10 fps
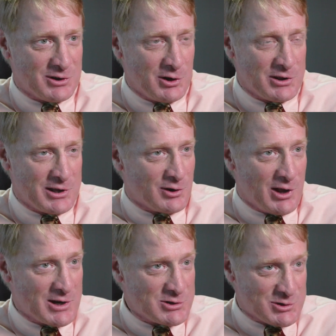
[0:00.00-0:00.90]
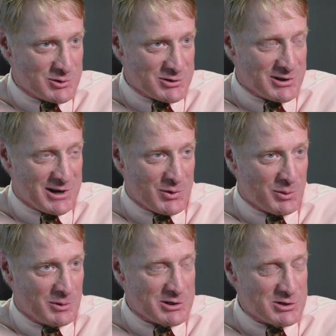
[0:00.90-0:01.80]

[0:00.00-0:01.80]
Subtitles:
all the other law students that I normally